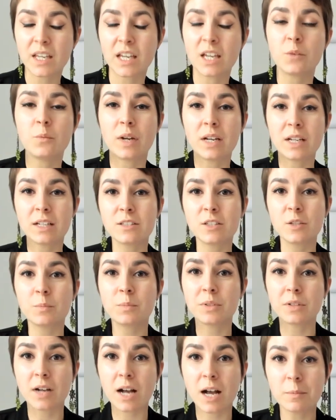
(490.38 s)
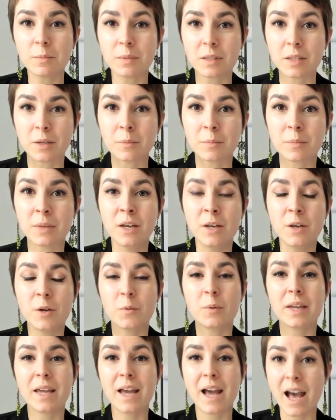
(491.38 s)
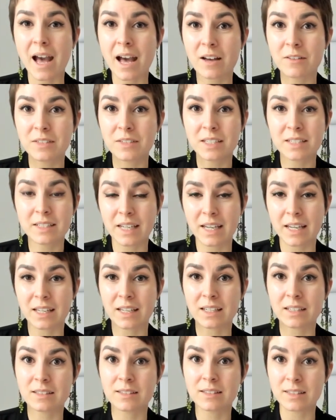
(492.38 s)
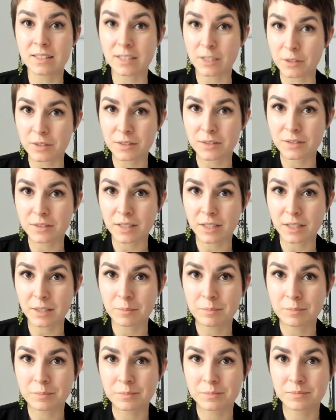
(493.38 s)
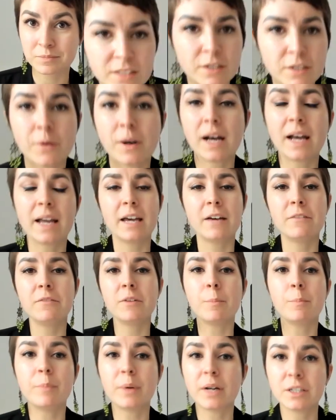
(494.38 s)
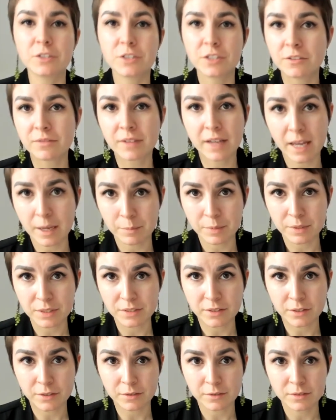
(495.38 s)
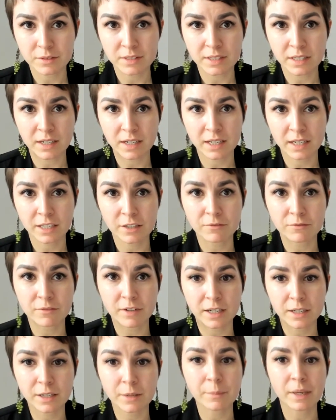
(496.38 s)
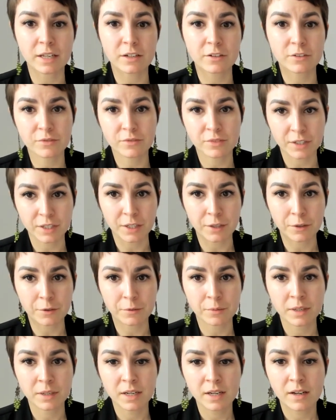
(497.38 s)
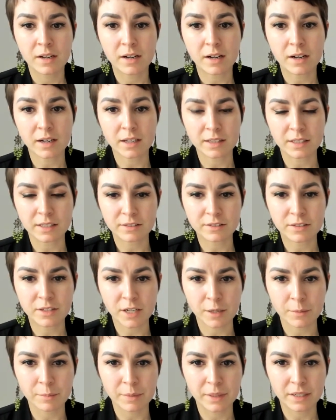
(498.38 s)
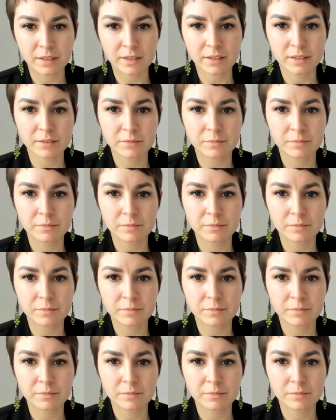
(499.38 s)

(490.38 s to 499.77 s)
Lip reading: And when it's a problem, we have to take it seriously. So I have a bunch of episodes that I can recommend for you on this topic.